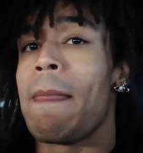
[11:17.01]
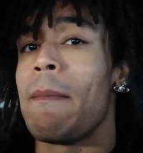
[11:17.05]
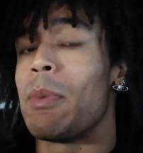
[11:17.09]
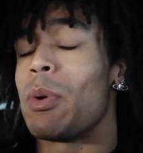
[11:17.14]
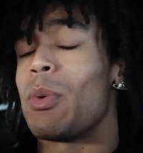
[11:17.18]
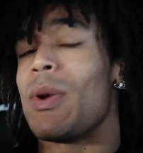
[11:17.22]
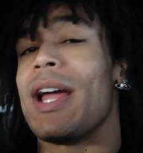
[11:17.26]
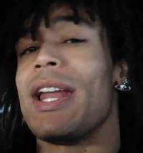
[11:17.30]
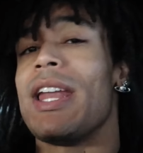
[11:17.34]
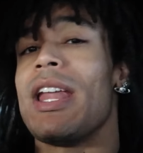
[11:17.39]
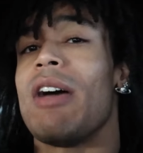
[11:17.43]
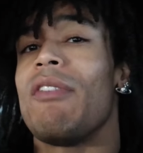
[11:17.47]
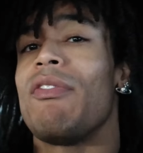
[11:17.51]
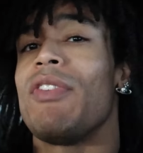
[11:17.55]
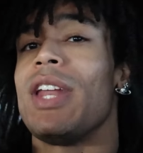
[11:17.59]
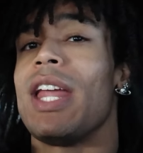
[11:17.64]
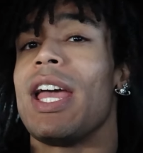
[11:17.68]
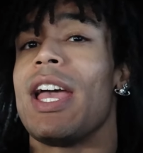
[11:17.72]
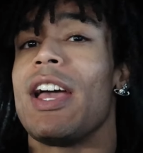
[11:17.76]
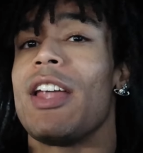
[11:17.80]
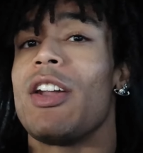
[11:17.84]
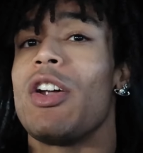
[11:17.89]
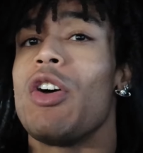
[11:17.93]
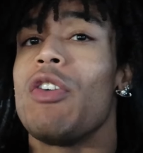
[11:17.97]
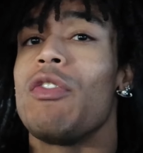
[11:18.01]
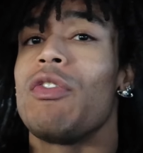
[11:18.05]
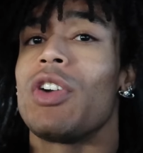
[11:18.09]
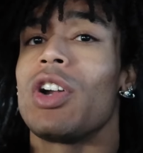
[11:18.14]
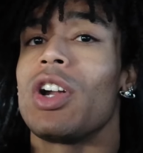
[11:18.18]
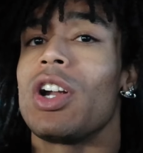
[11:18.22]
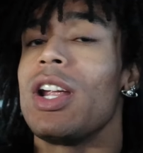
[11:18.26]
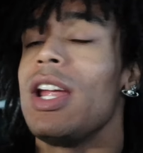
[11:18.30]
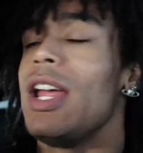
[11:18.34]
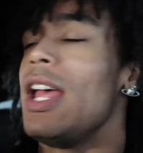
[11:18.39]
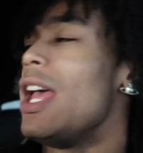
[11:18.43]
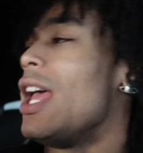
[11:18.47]
But right now I'm finna head
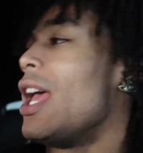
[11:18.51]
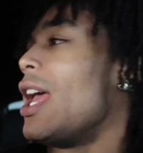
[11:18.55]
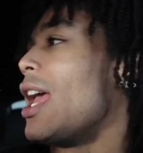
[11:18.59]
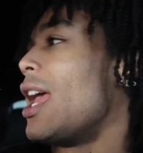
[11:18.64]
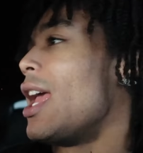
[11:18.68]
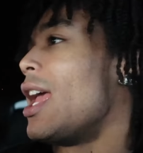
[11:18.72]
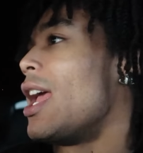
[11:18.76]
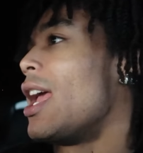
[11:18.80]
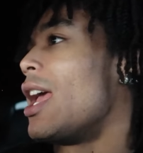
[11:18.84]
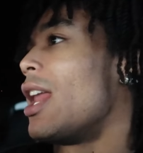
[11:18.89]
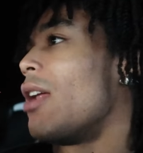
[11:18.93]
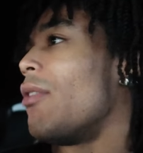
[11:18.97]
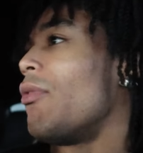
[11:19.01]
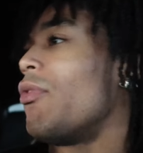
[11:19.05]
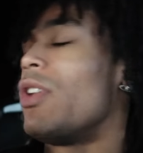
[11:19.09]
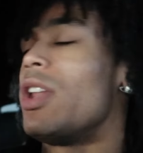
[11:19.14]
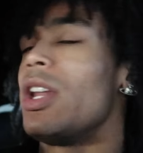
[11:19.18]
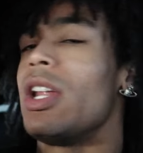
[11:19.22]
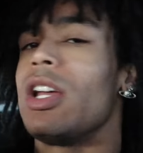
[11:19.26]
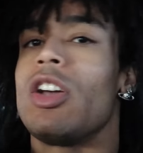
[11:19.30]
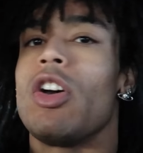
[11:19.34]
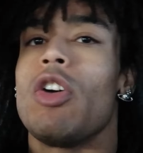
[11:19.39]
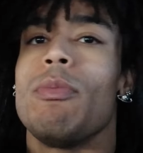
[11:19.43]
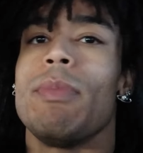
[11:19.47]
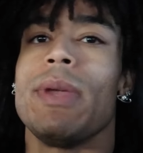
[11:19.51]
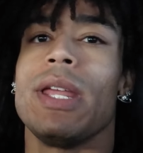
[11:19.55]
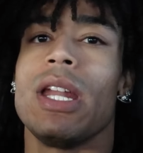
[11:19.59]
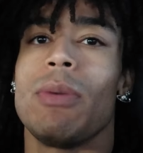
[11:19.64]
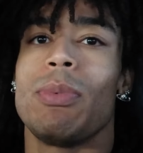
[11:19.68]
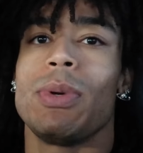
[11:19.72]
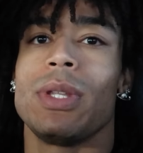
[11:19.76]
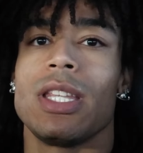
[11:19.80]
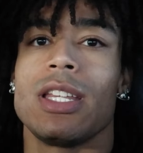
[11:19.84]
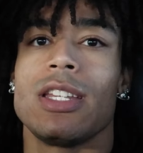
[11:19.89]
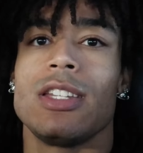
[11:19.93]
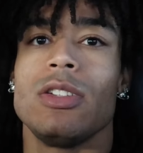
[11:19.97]
over and I'm finna go meet
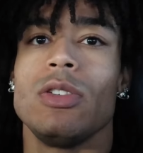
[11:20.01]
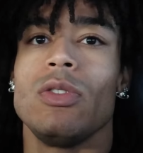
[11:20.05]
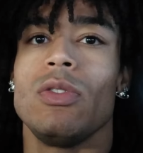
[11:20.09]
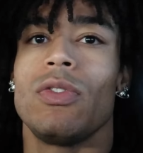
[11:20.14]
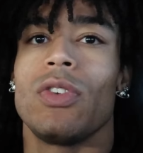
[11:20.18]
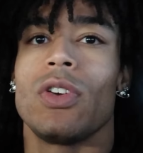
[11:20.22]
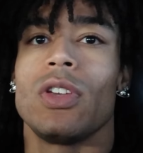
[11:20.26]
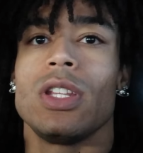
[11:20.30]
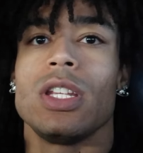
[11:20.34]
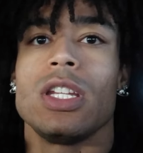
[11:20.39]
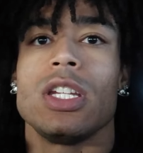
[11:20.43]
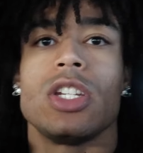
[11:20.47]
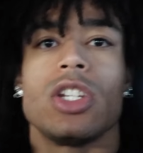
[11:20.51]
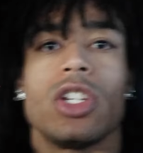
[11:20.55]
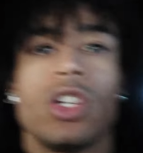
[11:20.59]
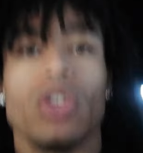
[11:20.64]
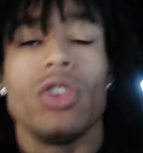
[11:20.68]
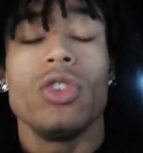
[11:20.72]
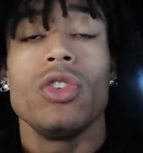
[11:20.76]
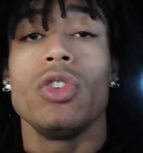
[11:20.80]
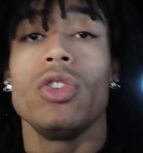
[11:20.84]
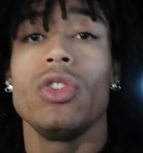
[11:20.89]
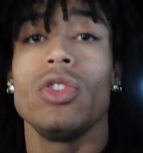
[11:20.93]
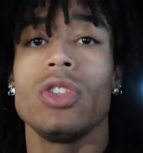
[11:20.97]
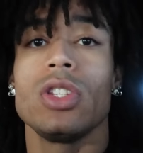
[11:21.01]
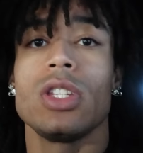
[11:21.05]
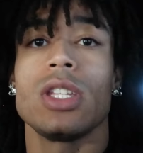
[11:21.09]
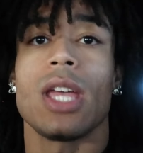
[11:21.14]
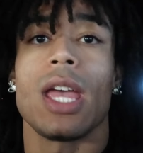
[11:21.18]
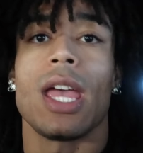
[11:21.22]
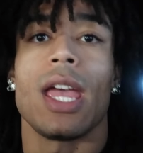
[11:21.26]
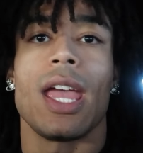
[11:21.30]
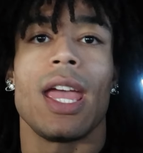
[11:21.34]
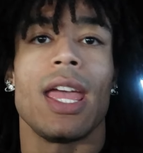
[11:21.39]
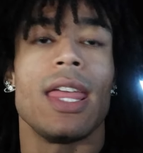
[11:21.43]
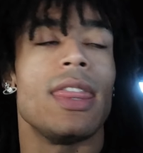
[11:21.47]
up with this dude for these shoes
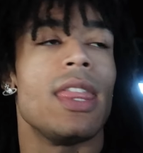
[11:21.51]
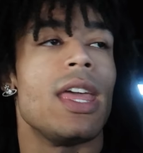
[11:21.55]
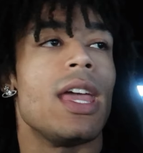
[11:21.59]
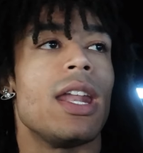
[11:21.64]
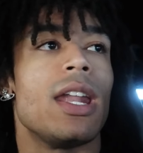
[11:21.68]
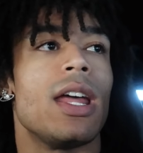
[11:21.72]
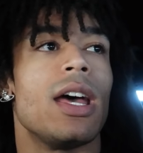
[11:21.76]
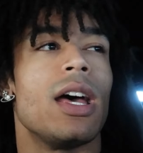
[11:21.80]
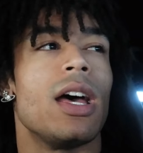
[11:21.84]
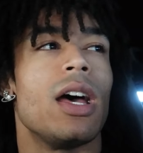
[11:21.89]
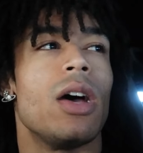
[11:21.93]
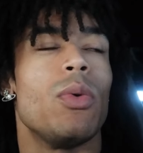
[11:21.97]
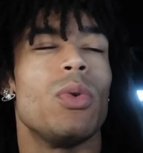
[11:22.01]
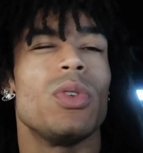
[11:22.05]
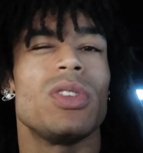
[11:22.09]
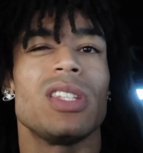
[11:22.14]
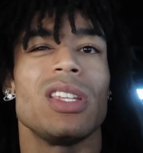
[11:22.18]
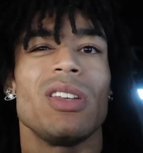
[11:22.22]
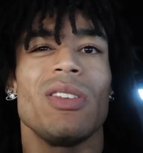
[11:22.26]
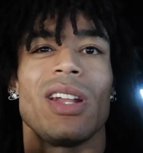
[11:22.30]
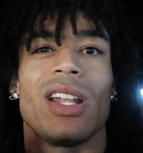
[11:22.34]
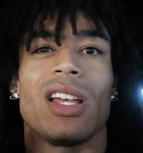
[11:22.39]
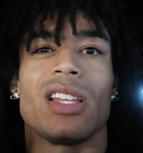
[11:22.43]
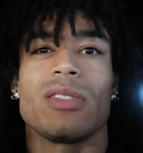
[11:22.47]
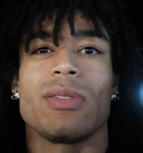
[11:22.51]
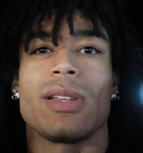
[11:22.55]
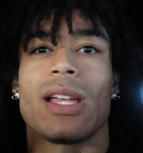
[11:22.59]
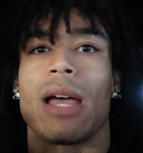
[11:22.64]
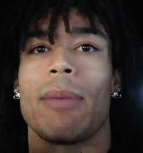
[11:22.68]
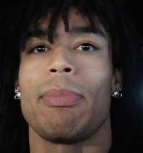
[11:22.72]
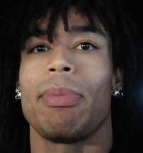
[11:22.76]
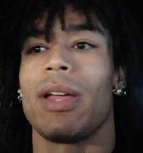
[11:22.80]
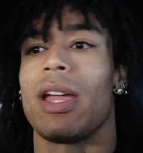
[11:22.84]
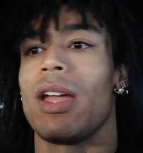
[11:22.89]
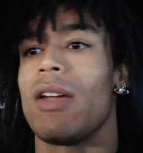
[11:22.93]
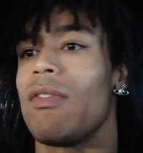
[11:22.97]
and then uh, we'll see what else we
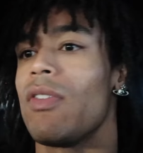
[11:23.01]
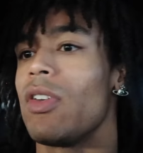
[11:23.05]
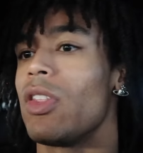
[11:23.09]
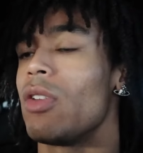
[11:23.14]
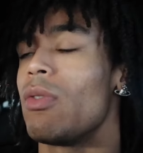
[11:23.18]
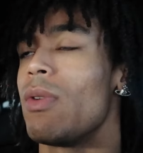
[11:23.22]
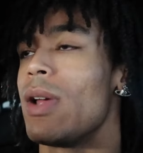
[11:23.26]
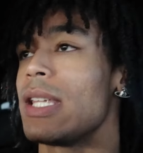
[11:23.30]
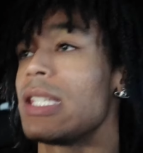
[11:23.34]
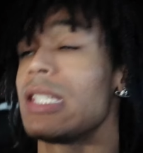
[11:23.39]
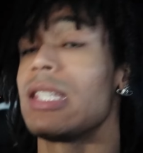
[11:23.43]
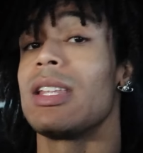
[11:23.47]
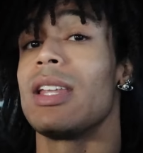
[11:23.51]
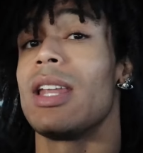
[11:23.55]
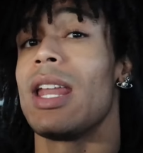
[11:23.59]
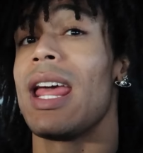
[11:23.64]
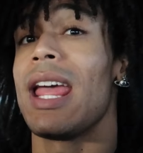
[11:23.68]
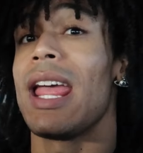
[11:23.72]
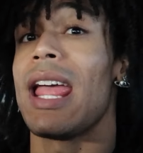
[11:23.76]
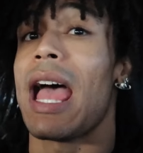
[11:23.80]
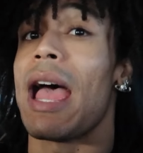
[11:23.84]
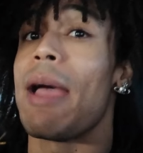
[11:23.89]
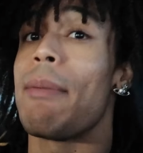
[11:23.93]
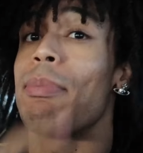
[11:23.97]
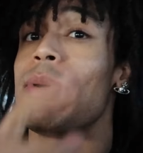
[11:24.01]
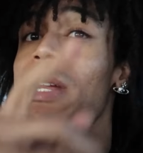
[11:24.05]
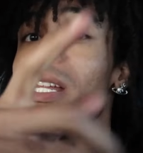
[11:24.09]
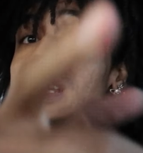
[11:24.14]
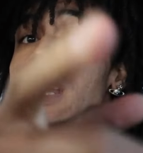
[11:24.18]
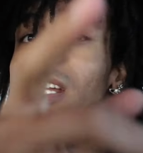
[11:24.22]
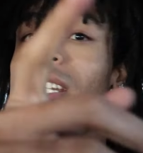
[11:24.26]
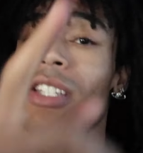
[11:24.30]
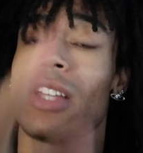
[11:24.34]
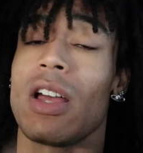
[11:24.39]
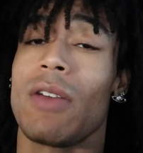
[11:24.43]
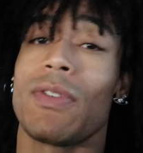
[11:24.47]
got planned for the rest of the day. I
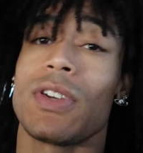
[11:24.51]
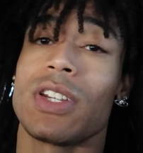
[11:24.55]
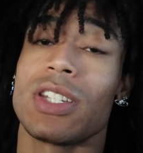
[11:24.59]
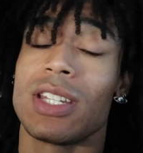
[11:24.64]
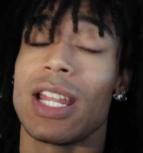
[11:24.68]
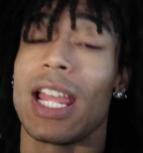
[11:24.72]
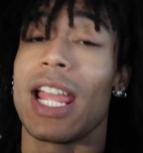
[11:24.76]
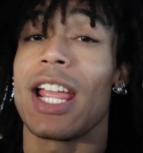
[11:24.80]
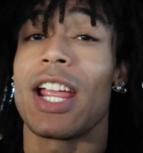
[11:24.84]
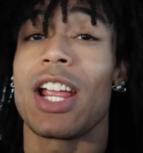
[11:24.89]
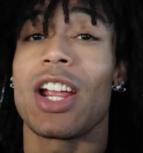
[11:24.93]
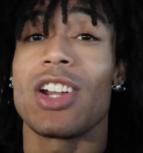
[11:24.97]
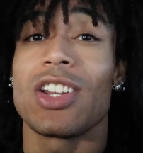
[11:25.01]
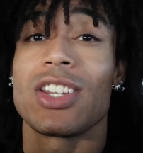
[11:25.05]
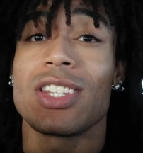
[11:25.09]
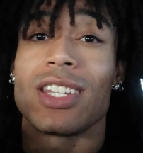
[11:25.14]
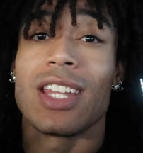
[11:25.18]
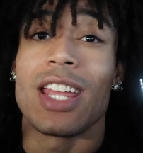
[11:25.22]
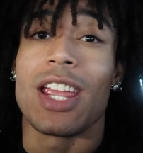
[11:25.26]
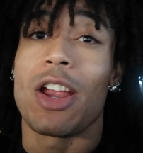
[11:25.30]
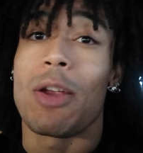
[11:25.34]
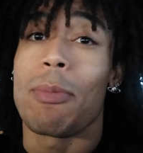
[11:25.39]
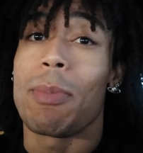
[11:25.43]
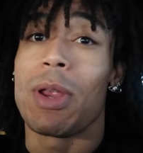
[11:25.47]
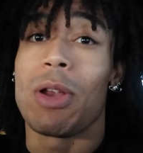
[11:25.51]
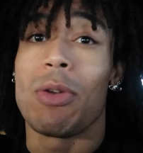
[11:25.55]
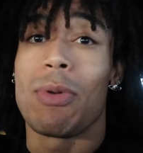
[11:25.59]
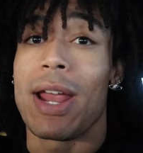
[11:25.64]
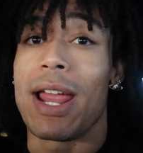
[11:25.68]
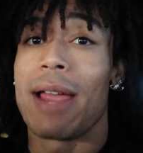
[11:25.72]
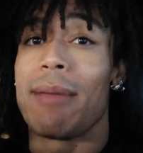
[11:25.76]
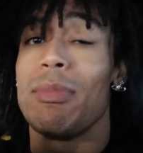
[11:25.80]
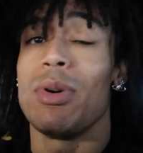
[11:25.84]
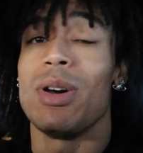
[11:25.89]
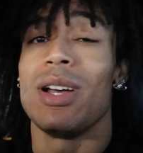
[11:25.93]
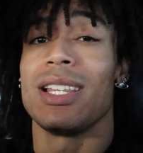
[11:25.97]
appreciate y'all for staying here just to hear me
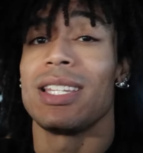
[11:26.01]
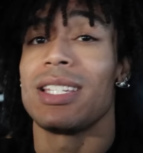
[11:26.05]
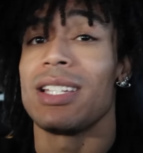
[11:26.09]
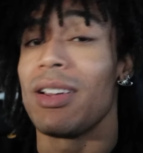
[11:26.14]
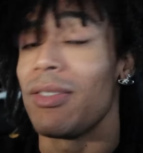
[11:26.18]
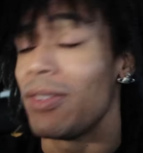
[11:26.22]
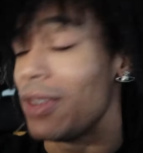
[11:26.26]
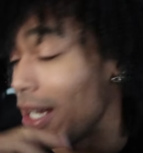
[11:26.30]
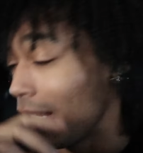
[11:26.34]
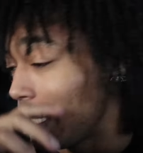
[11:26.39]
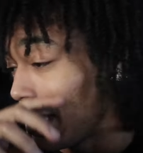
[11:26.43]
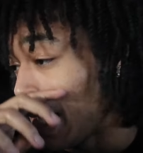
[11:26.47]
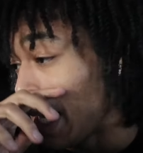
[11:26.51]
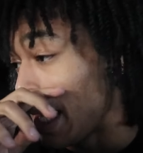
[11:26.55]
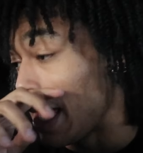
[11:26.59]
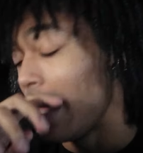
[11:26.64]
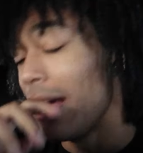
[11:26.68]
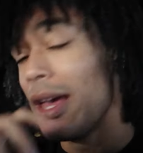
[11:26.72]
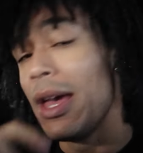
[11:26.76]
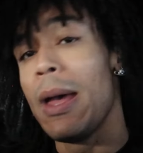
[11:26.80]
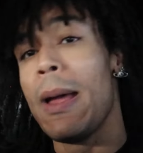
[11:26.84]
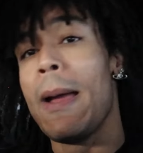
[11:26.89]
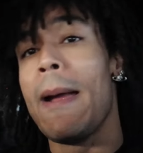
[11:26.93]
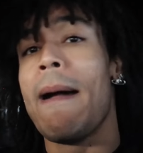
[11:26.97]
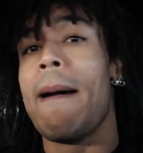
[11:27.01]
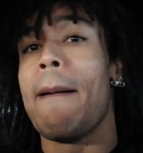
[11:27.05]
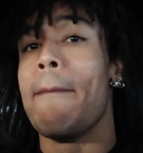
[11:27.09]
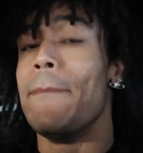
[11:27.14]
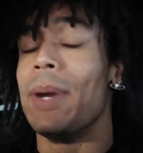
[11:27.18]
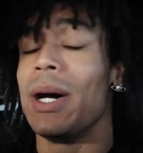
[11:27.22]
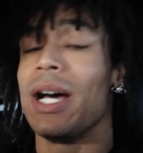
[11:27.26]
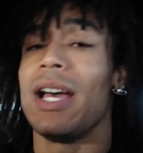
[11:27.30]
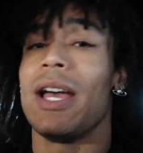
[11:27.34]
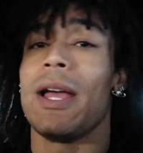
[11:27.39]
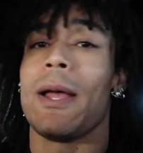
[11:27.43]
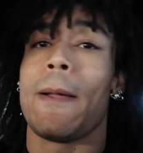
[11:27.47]
ramble and stuff like that.
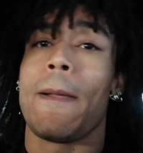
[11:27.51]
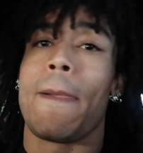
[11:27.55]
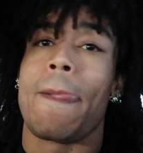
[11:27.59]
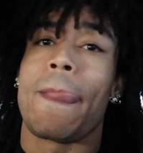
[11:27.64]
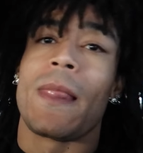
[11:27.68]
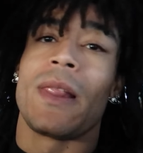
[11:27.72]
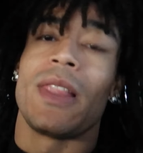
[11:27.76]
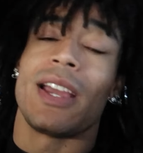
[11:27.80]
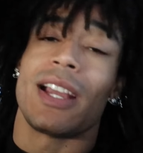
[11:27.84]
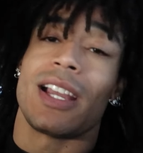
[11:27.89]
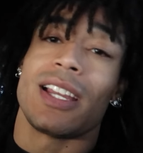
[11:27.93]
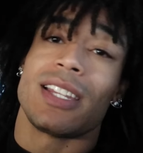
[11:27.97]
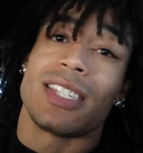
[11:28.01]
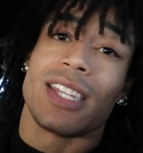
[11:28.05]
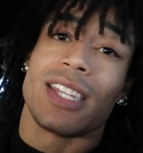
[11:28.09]
But like I